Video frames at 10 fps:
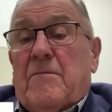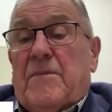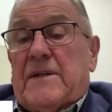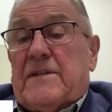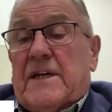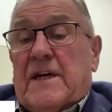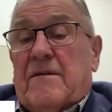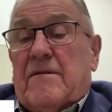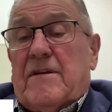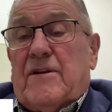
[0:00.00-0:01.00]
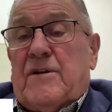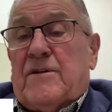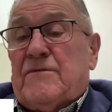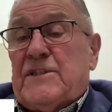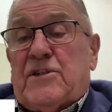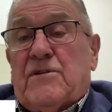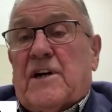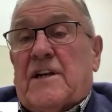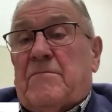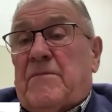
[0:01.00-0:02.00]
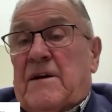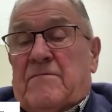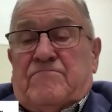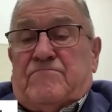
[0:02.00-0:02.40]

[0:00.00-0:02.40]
But, uh, you know, we still got a, a,